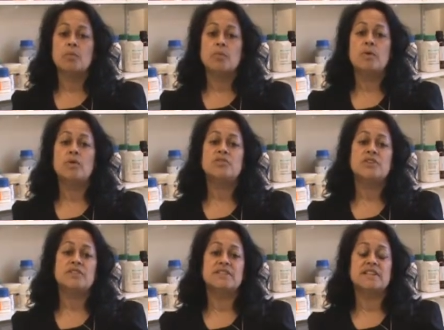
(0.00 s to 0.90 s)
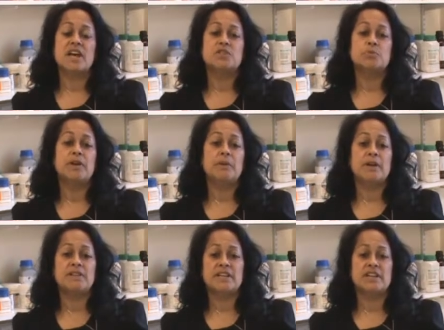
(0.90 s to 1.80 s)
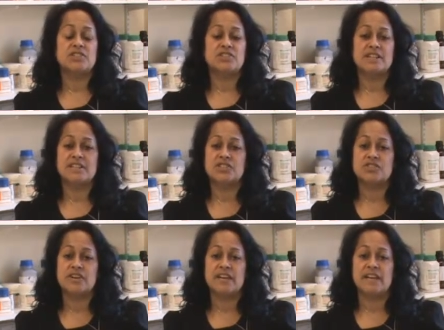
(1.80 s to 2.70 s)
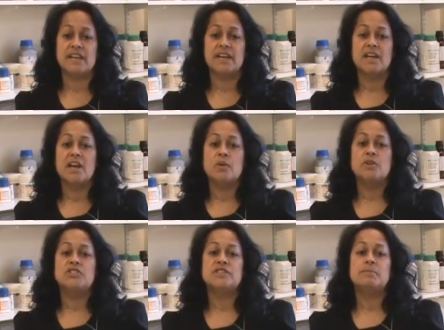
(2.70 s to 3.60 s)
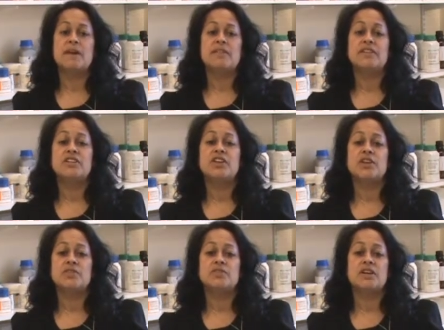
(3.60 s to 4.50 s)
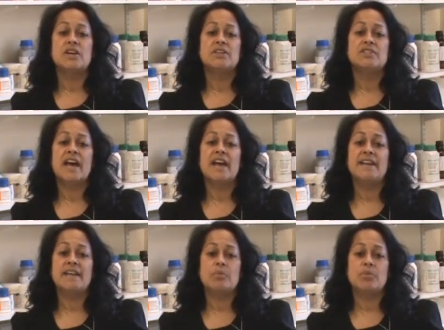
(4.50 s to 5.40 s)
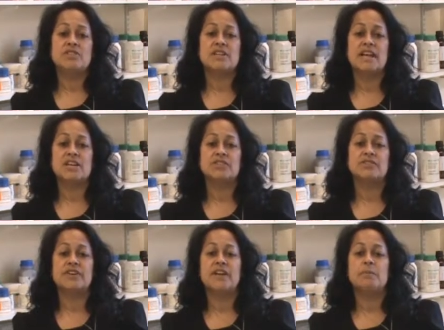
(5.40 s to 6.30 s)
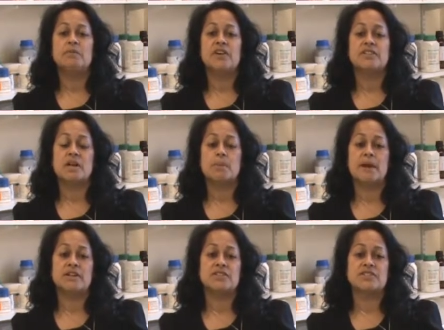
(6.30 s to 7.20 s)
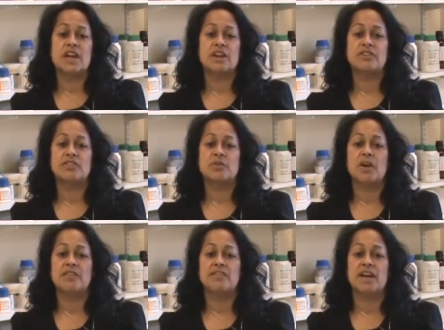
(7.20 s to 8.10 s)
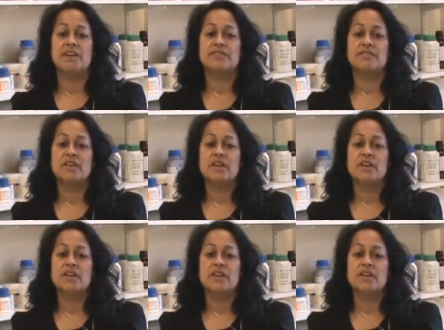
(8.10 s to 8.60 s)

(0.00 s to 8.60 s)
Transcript: We will also discuss preimplantation genetic screening, which is a method used to aid embryo selection for infertile patients going through IVF.